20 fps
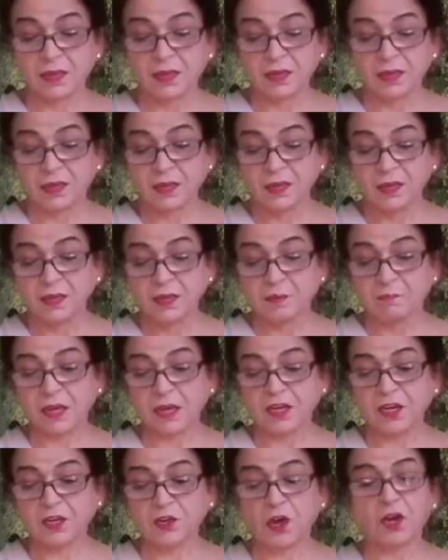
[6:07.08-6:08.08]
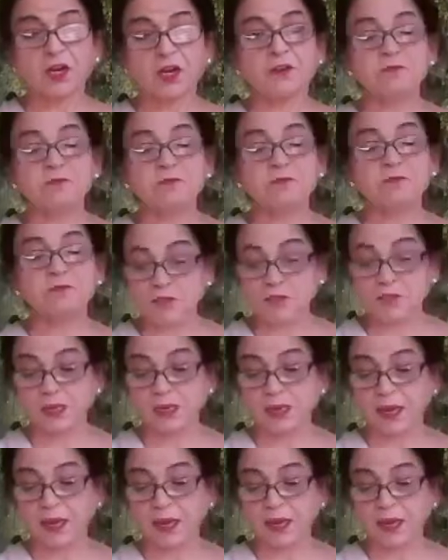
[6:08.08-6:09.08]
Many talk of the physical
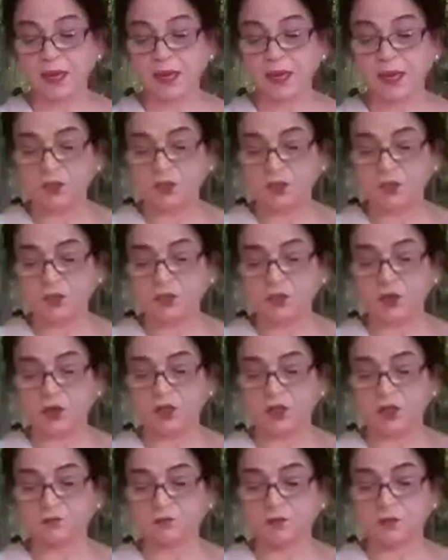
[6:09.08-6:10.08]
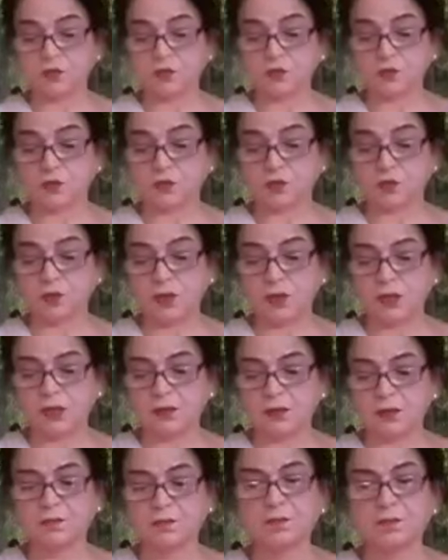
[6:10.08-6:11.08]
health, others talk of the
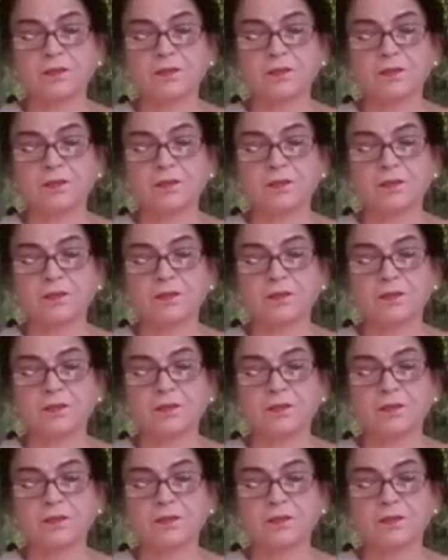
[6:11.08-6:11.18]
soul.